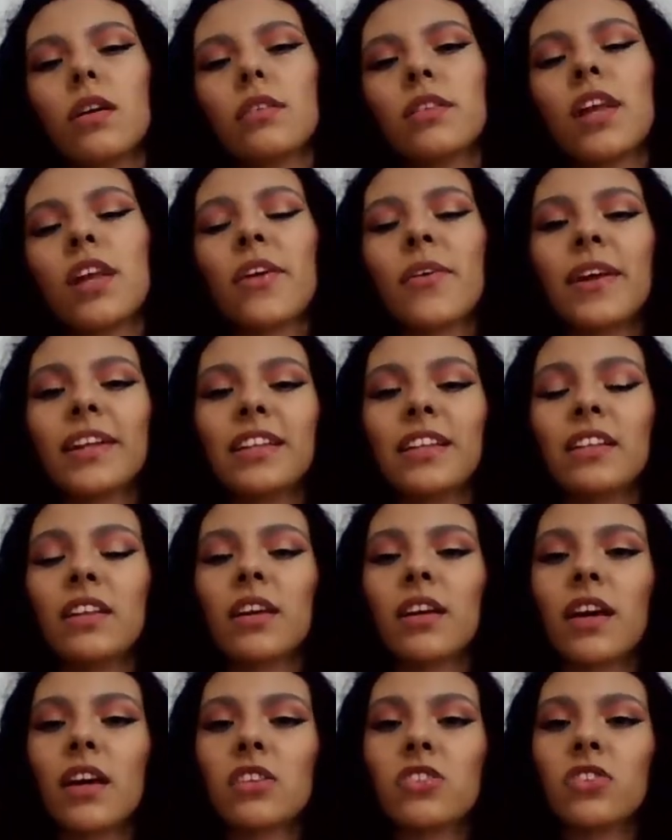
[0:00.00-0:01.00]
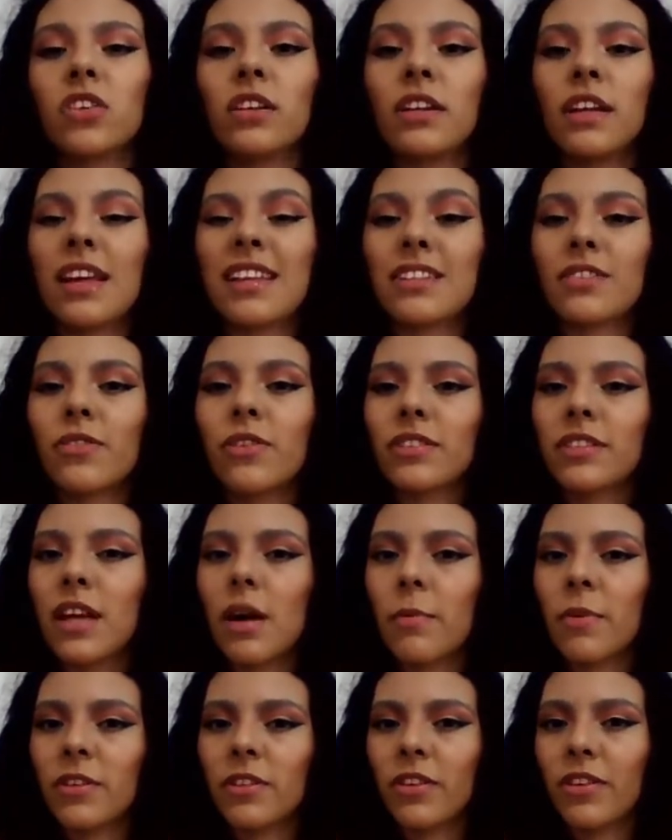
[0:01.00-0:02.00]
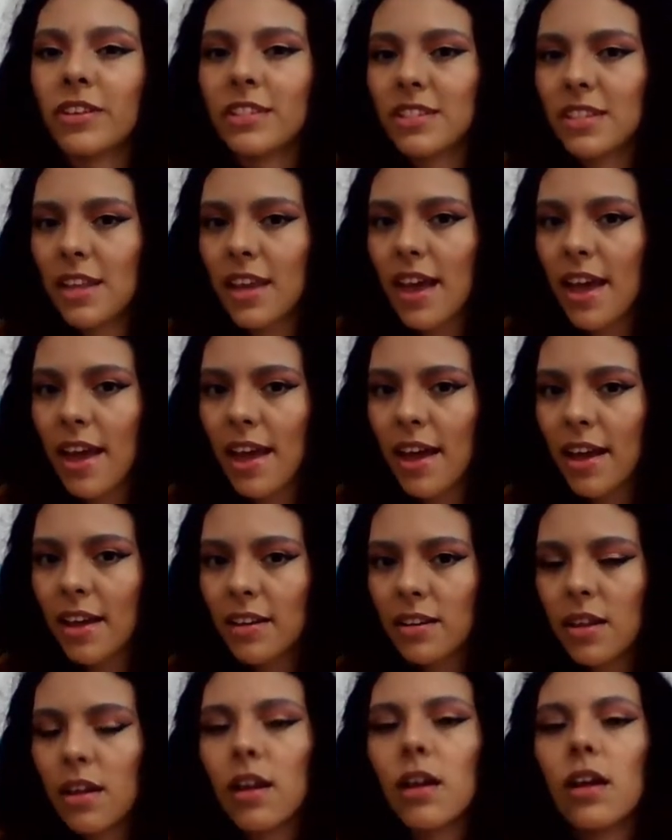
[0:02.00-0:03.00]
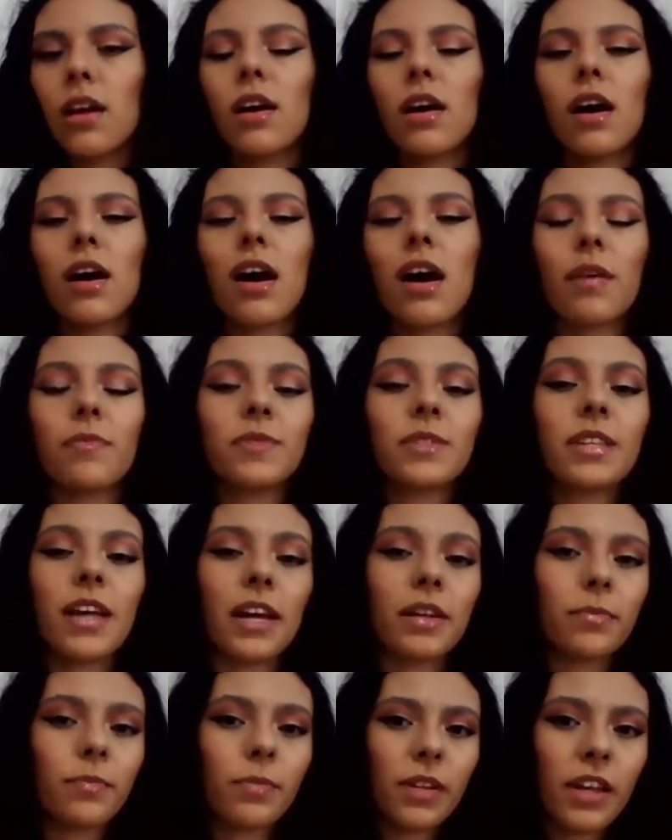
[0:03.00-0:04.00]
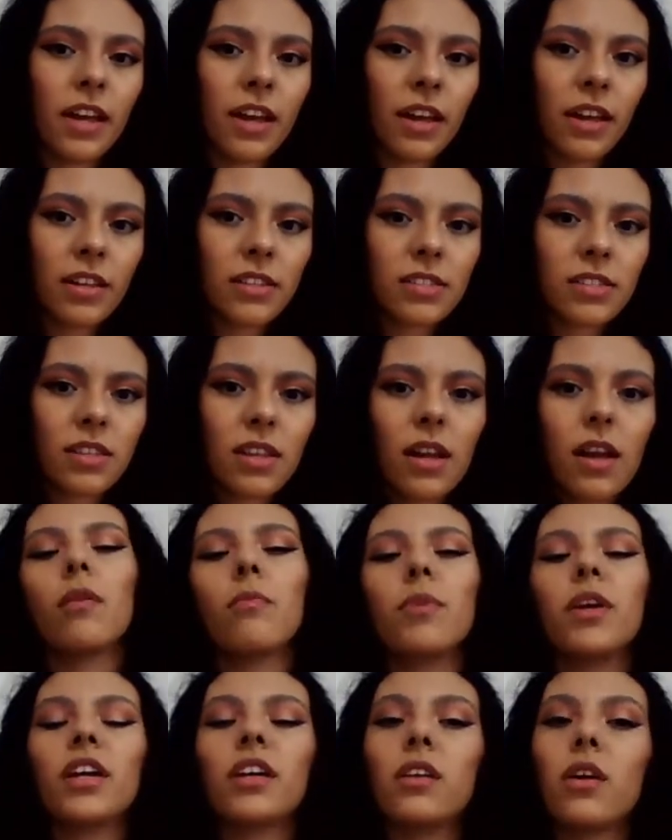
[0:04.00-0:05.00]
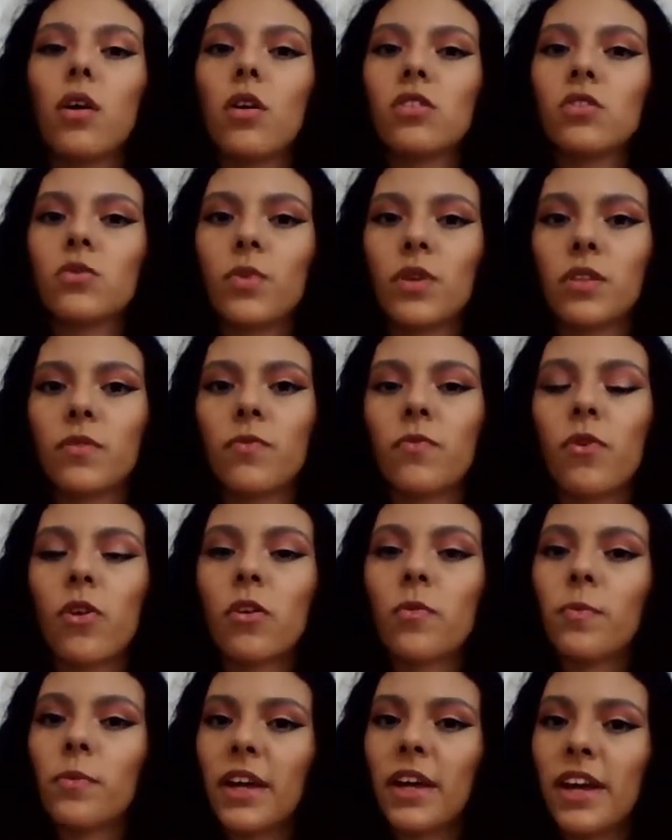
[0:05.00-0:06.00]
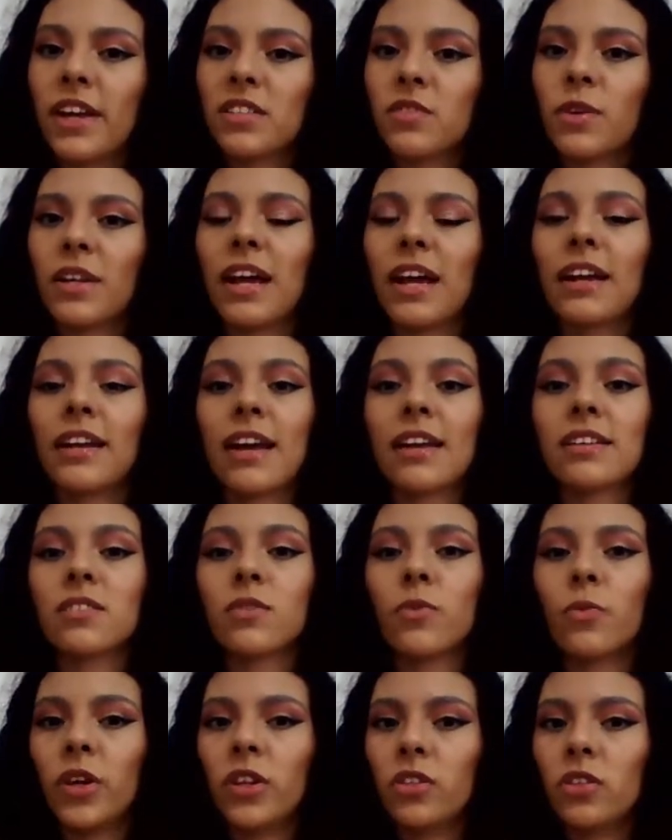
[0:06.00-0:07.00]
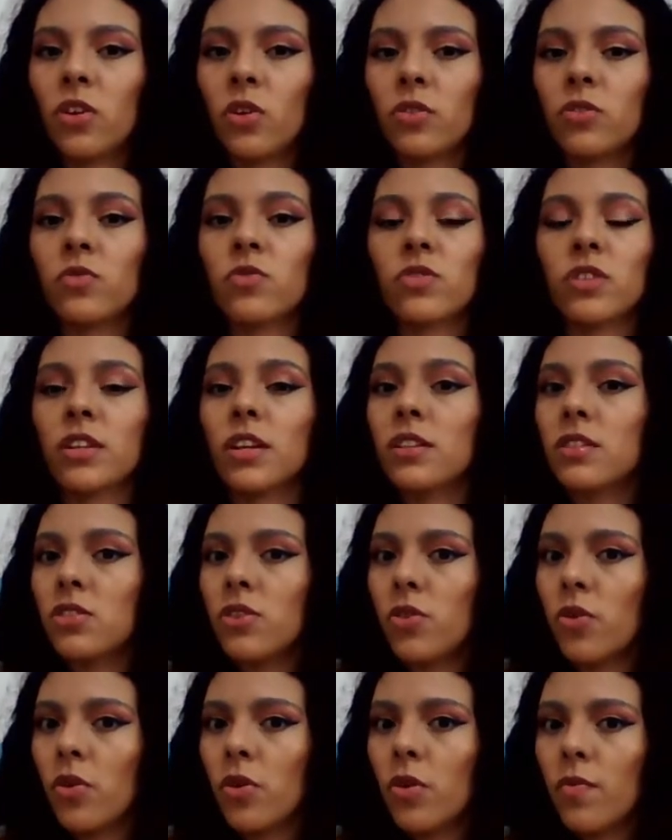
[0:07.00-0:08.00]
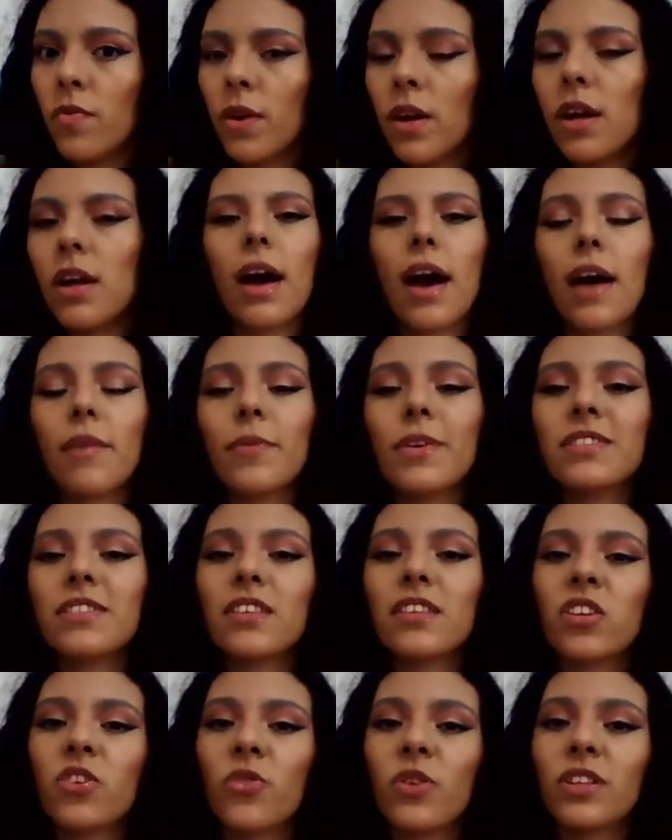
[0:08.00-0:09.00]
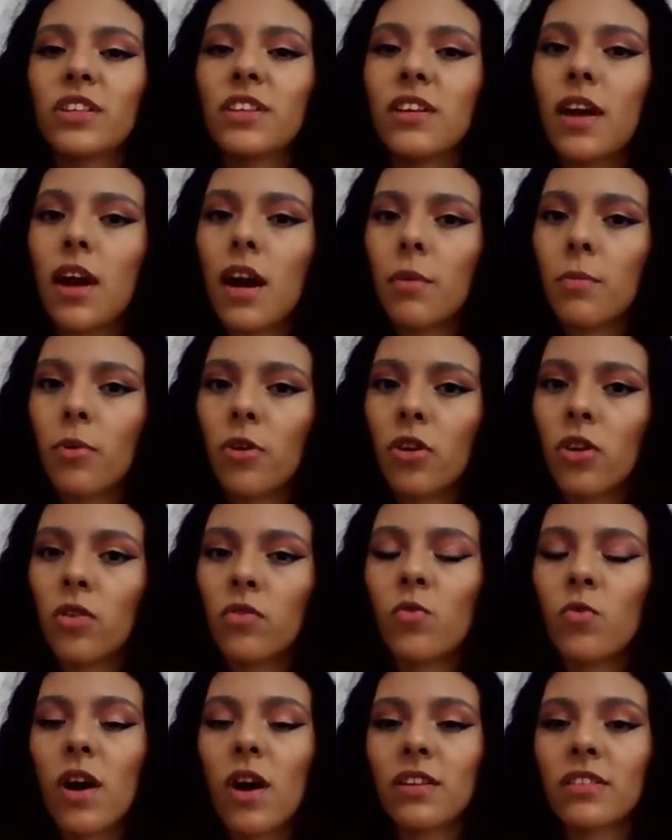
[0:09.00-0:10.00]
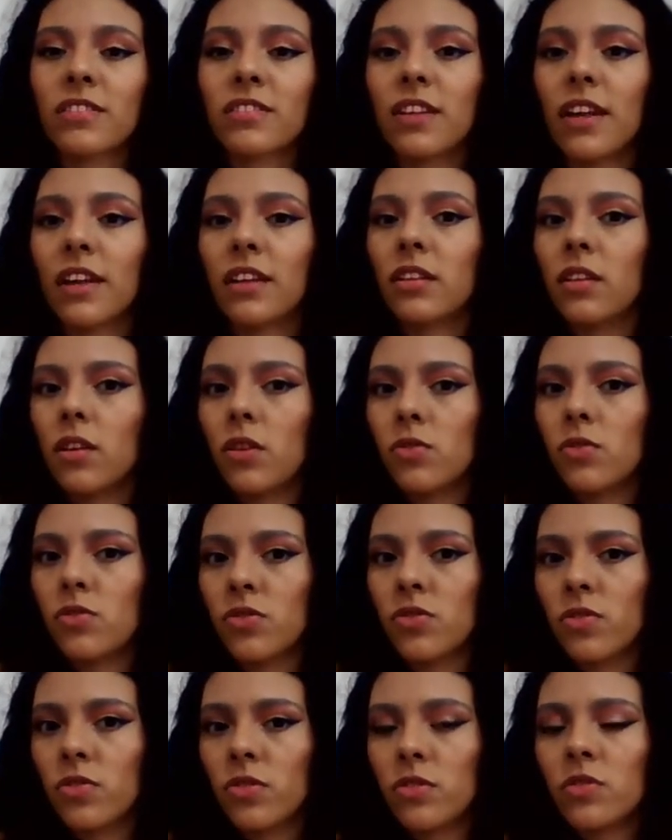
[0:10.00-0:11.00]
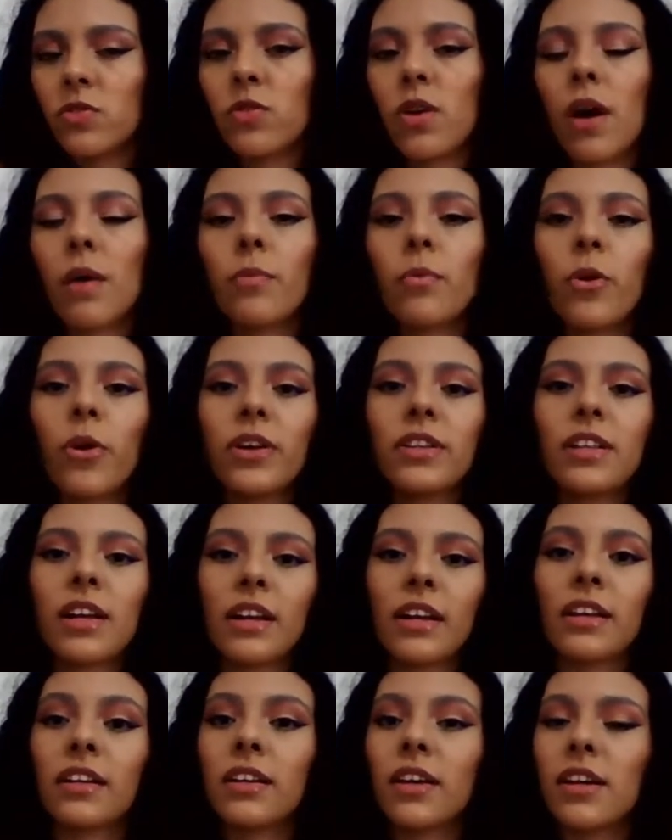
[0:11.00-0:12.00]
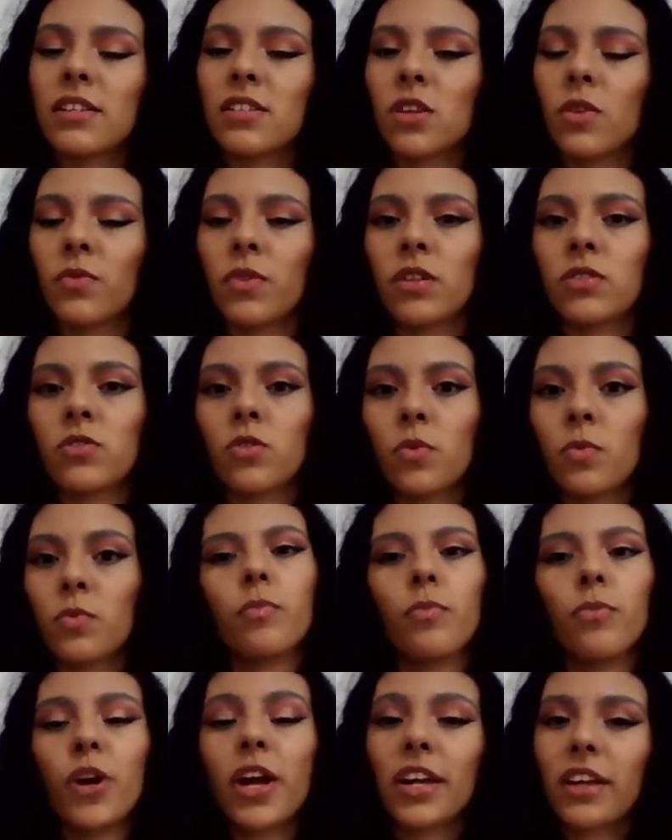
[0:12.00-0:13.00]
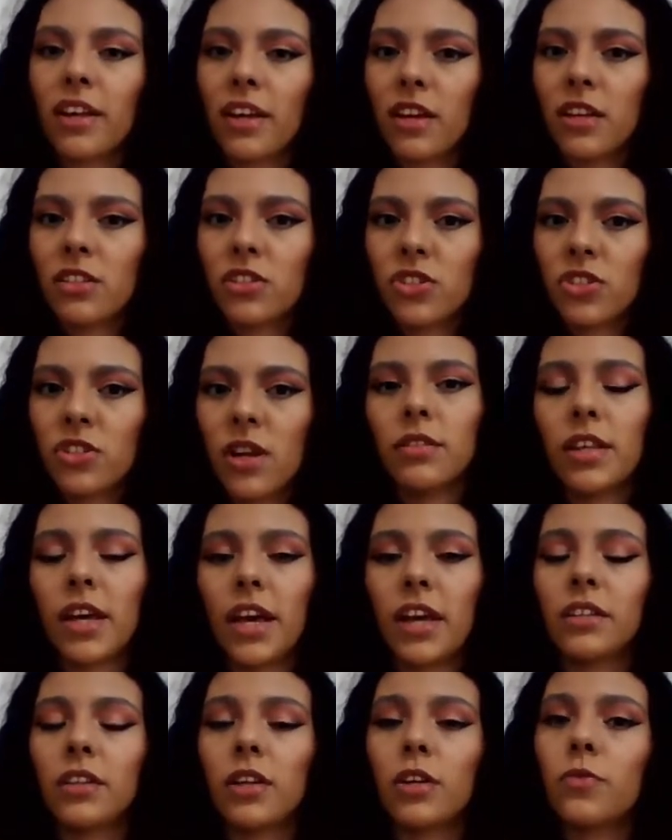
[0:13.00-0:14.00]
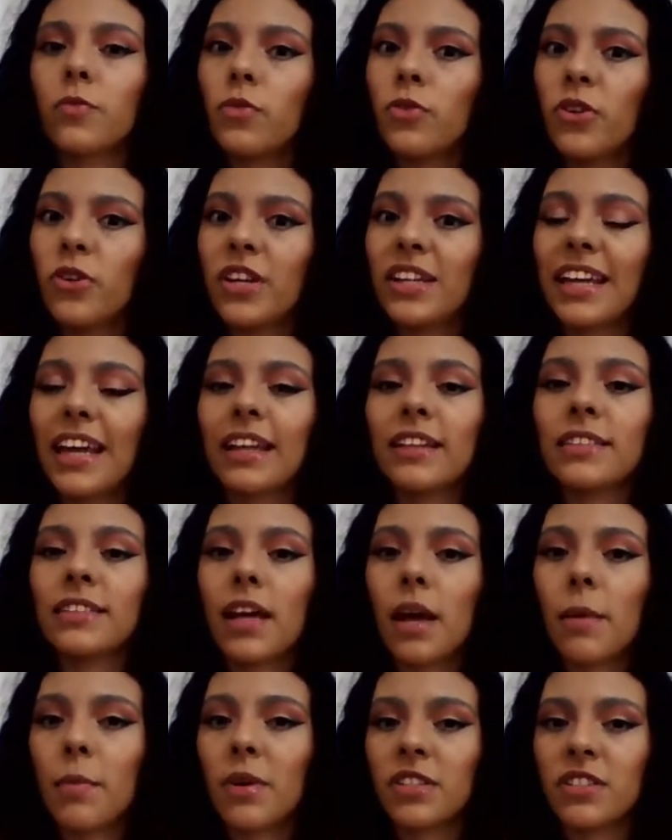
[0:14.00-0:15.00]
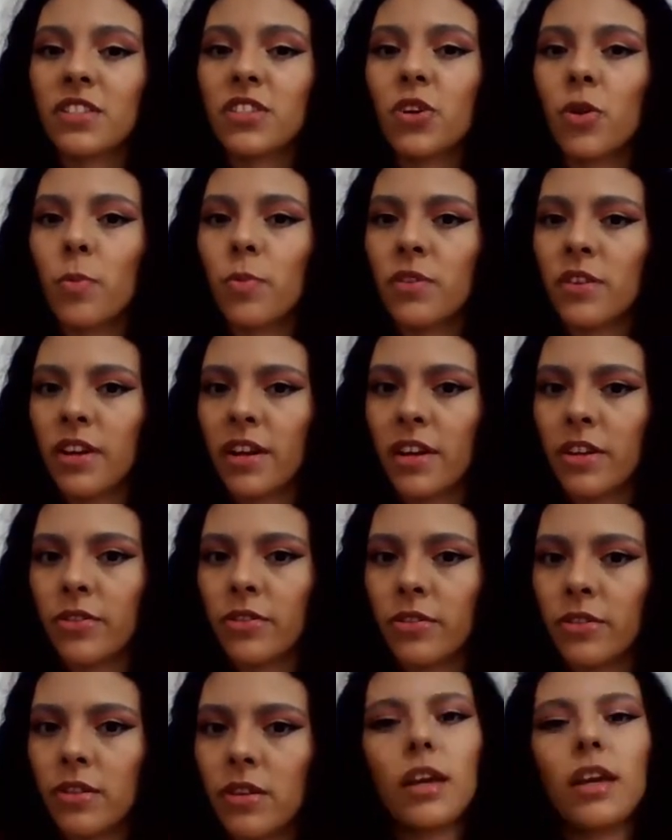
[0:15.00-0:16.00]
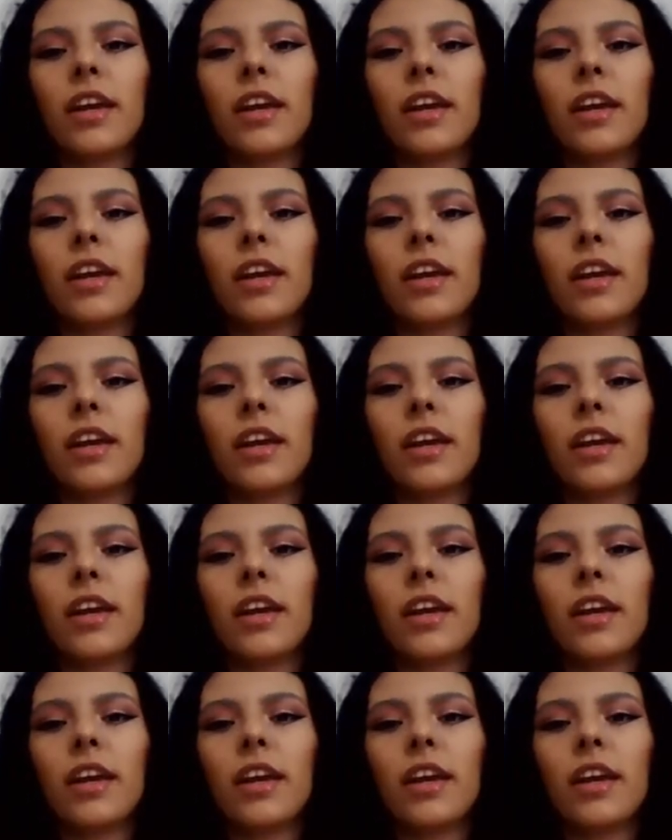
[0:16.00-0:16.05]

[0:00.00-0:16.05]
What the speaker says: Direct indication glass rotameters can have side plates, be closed with 4 plates with a glass window to see the tube, have a security armor of watertight closure to avoid that in case of the tube breakage, the inner fluid can damage the operator.